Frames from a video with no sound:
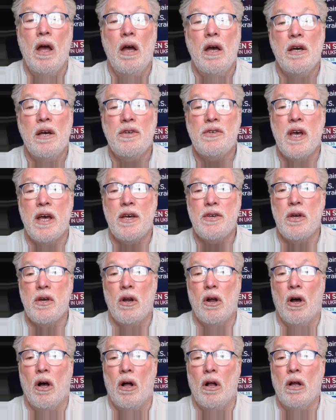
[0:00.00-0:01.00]
says it
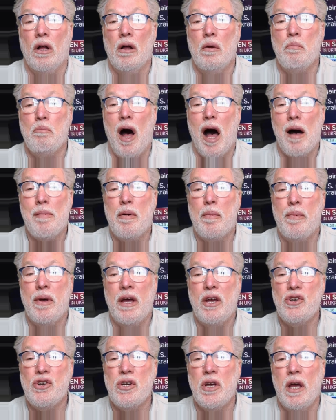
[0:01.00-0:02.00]
all. Baba
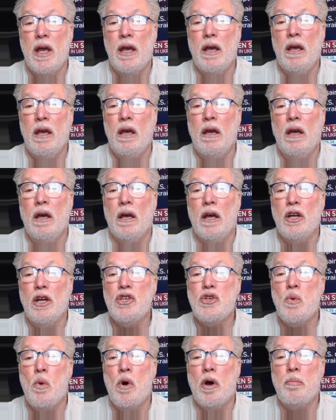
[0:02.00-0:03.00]
Beijing,
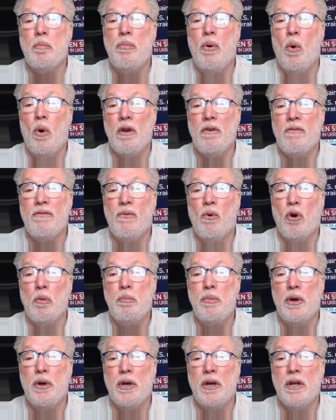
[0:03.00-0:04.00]
its one point four
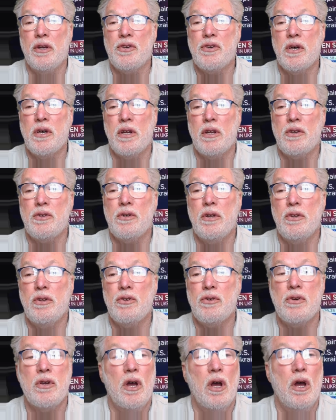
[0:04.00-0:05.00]
billion
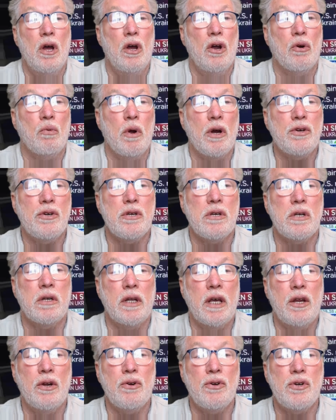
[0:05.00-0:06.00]
citizens, Russia's
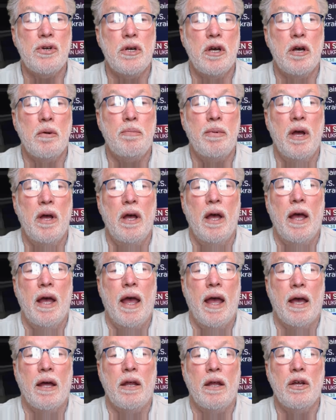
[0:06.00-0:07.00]
leadership,
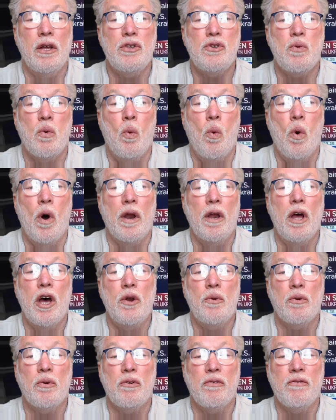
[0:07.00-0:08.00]
and its one
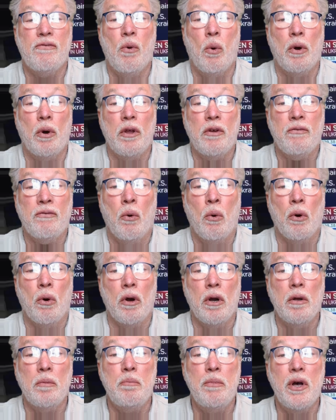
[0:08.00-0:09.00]
hundred
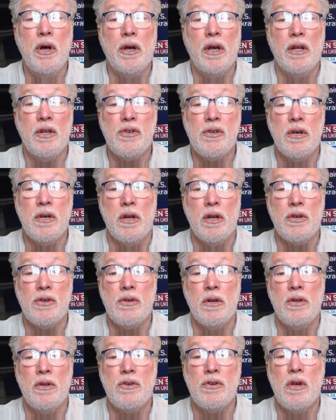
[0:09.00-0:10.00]
forty-four million
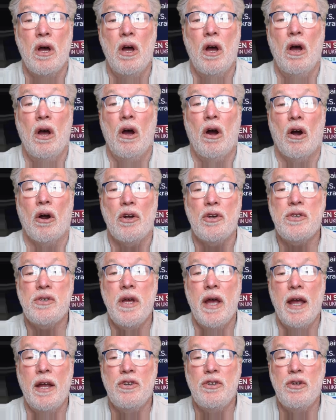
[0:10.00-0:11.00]
citizens are
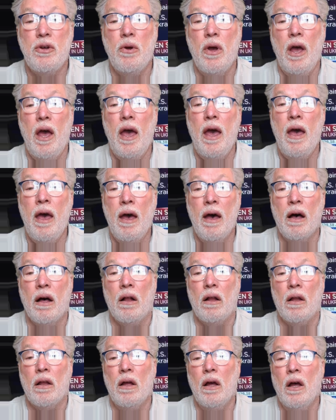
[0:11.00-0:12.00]
saying to
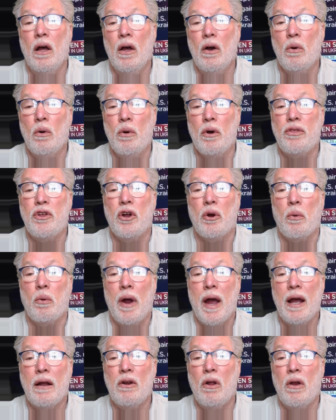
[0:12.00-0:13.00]
hell with
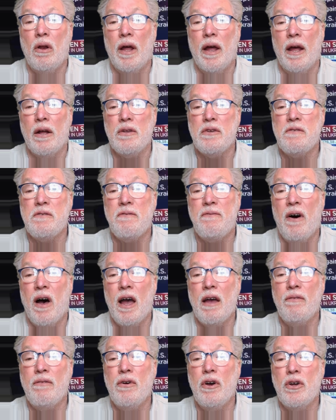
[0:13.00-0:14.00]
Urangloland's
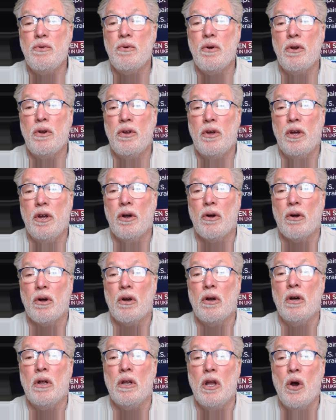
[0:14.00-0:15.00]
five hundred year
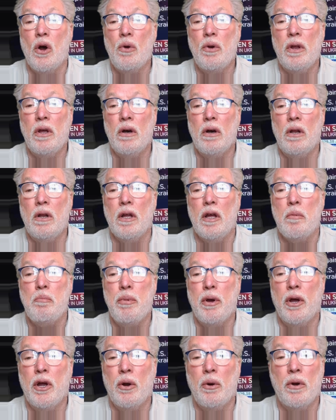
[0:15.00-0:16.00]
colonial,
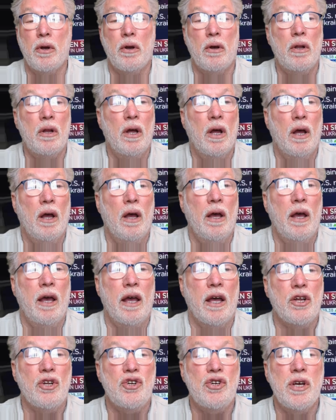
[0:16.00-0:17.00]
imperial,
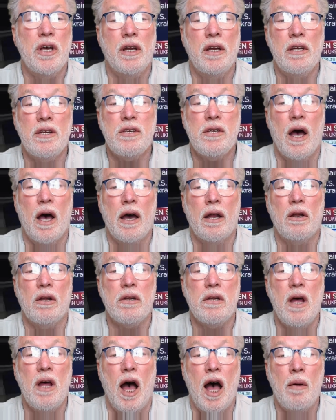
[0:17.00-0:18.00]
and
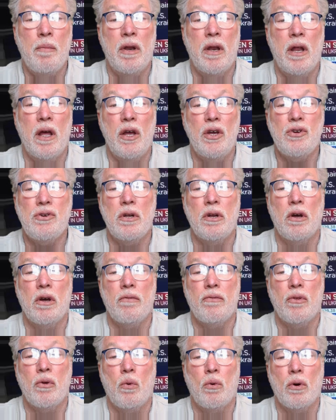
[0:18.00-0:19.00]
genocidal domination
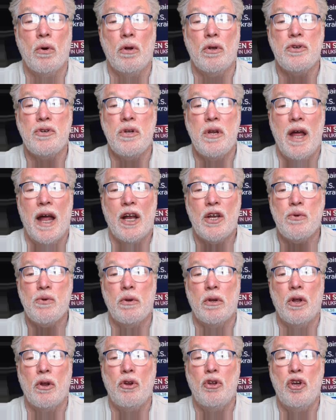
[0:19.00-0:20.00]
of the world's
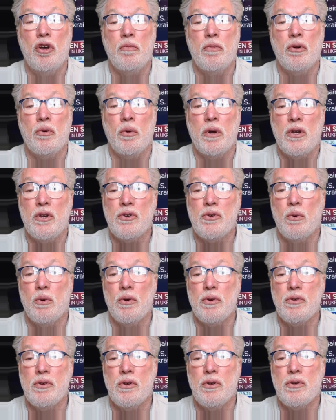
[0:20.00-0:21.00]
natural and human
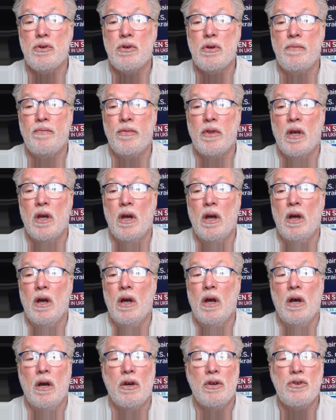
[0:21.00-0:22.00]
resources.
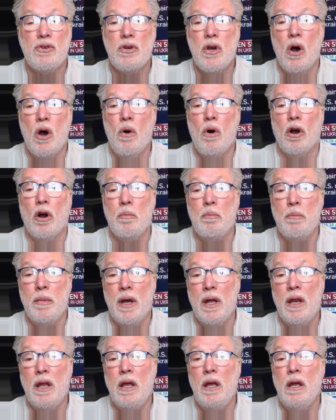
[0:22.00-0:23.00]
So are
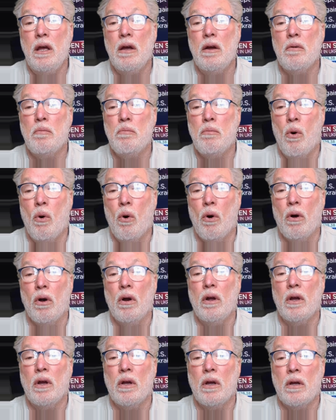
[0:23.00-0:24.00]
many
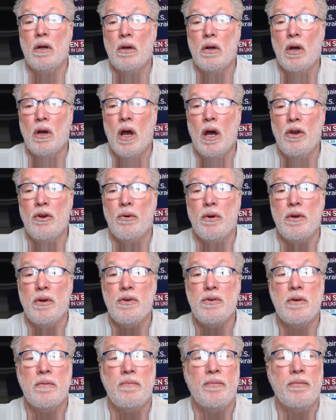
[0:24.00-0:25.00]
more
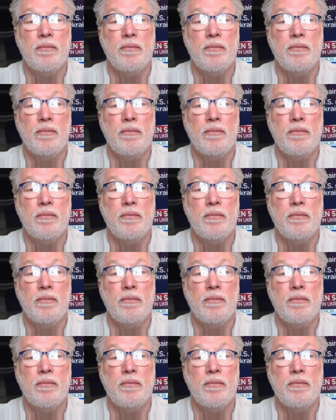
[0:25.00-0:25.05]
countries.